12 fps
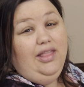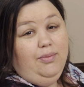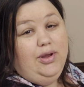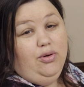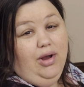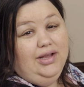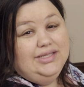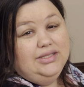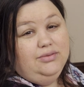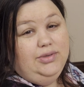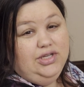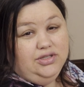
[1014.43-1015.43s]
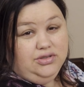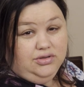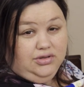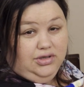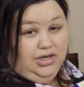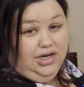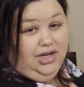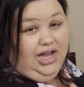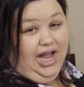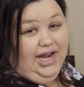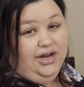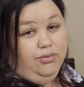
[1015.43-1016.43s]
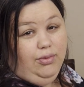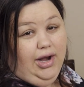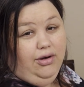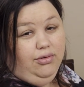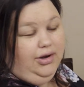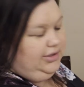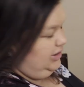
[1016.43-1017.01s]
we just guide it right across the